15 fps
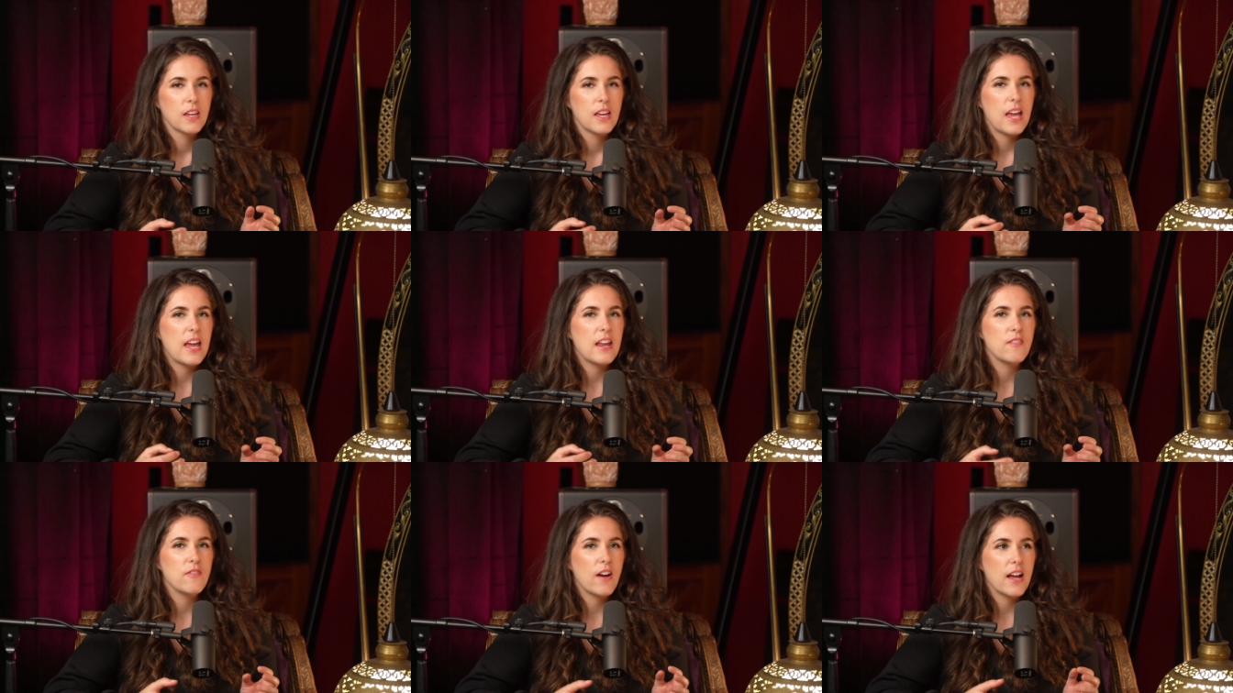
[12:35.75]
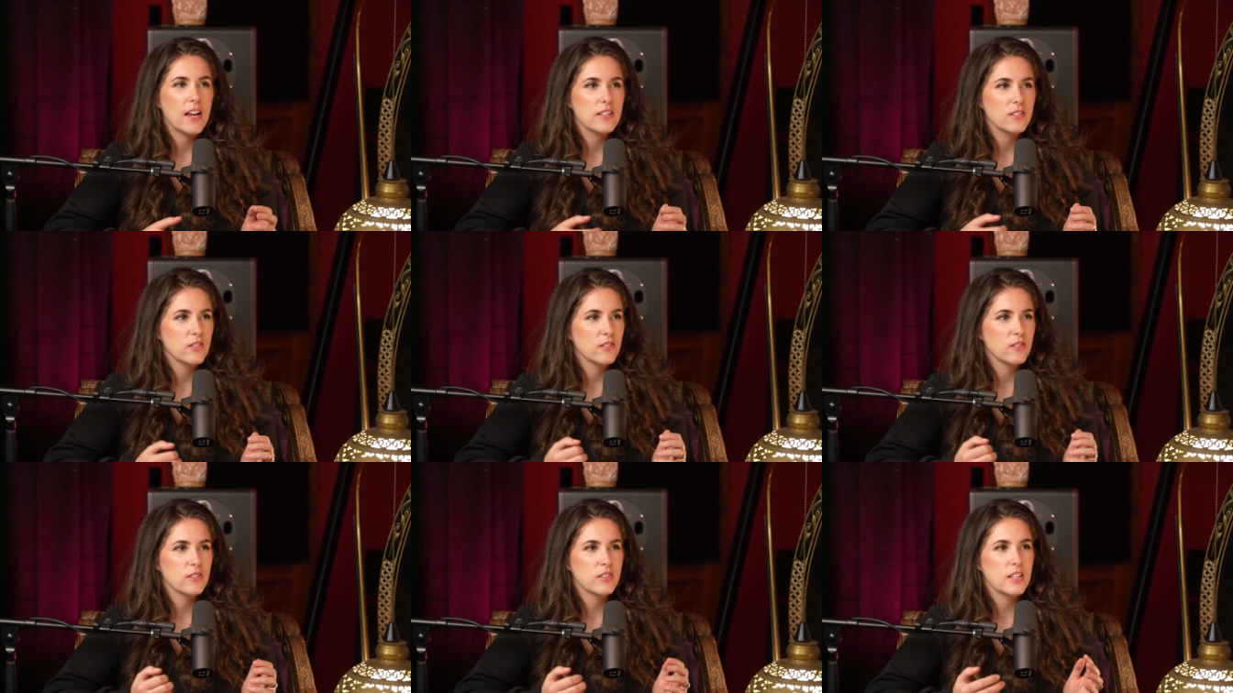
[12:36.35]

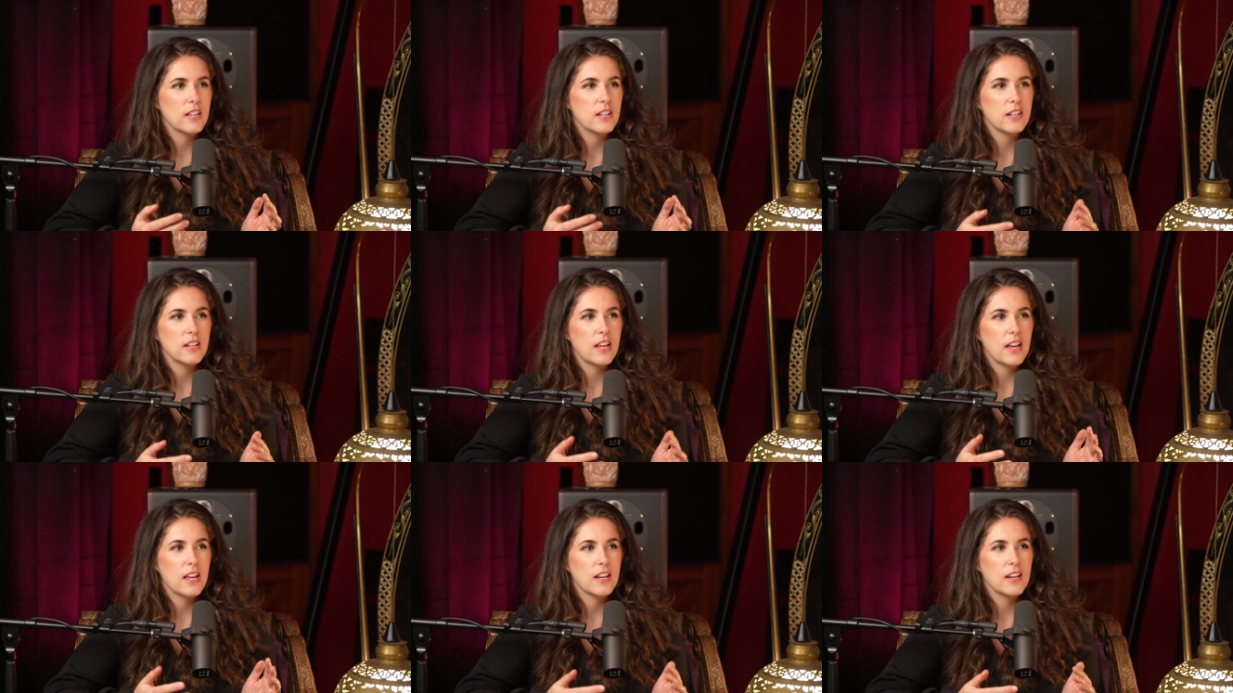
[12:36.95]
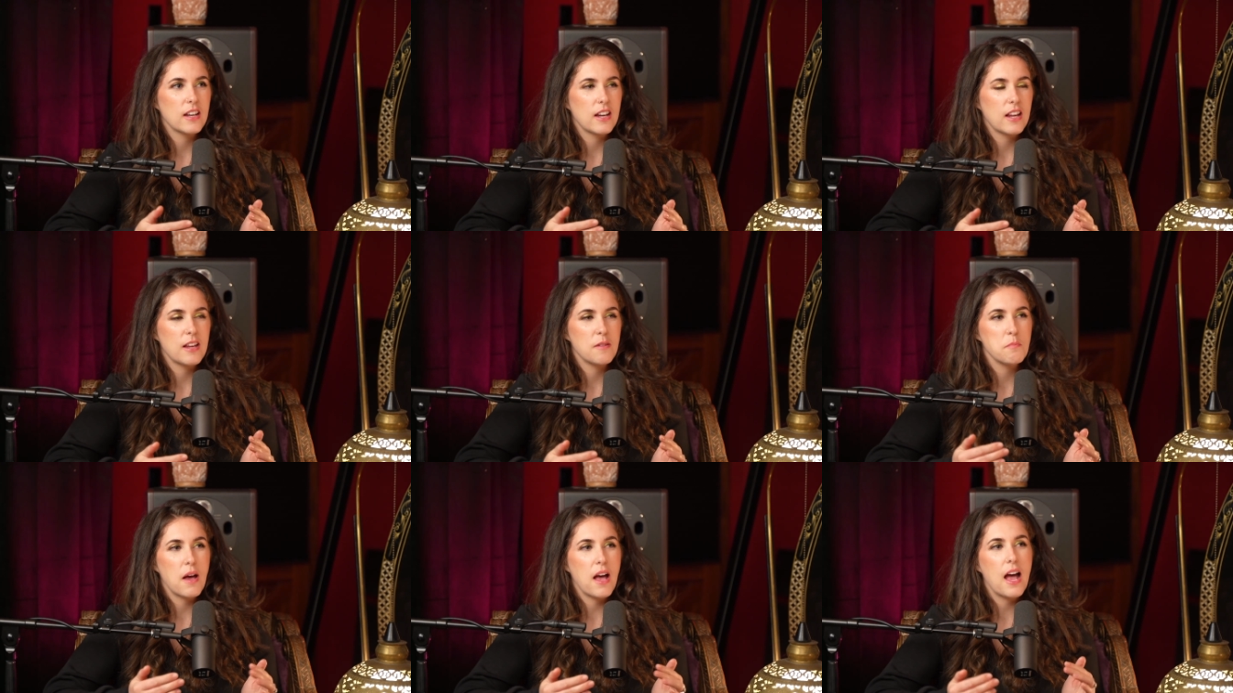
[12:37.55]
advisors and
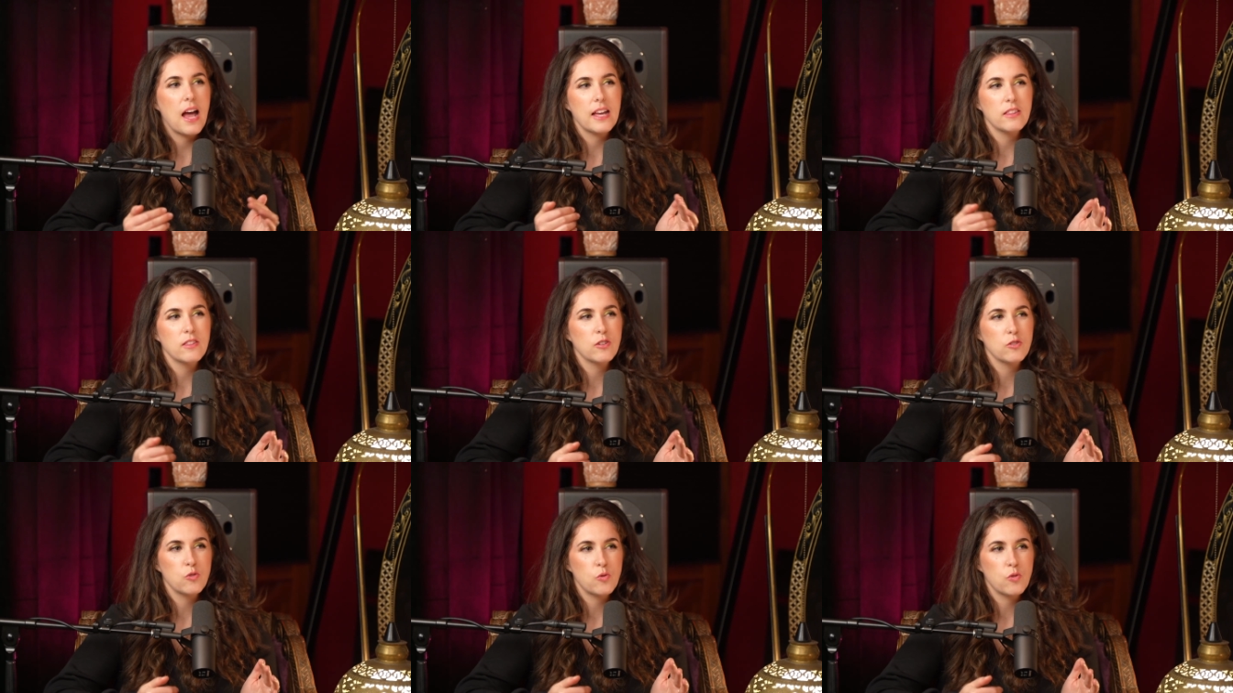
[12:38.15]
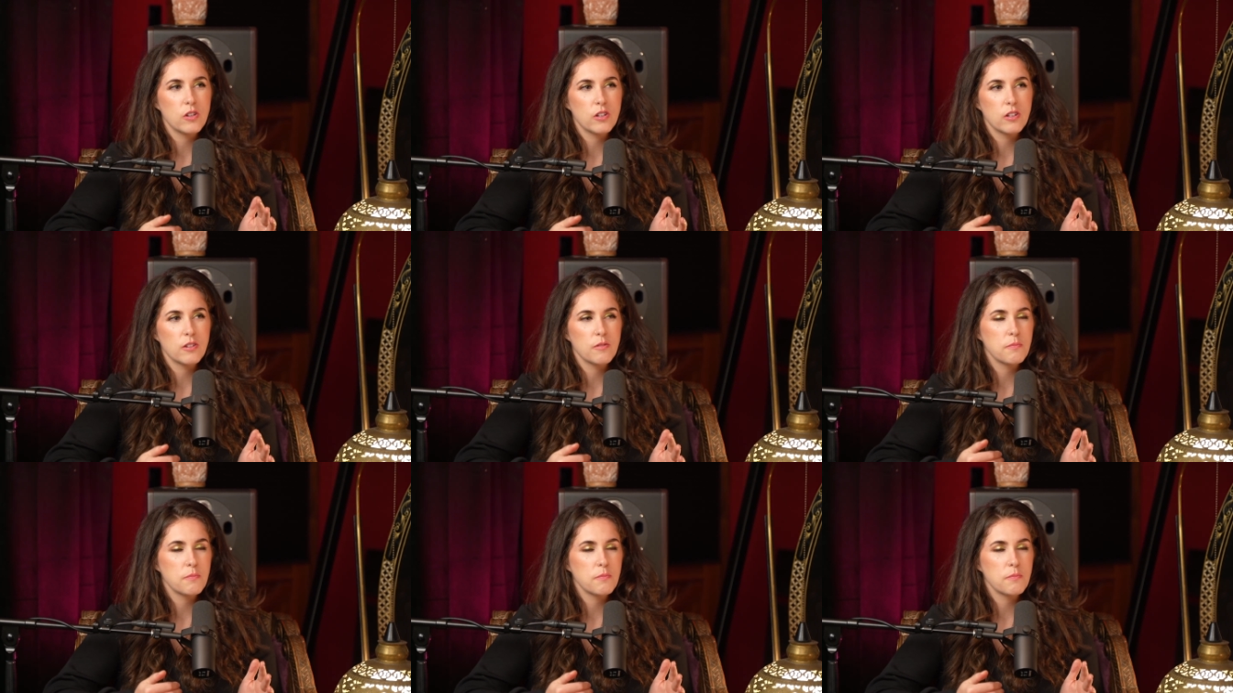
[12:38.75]
behind the door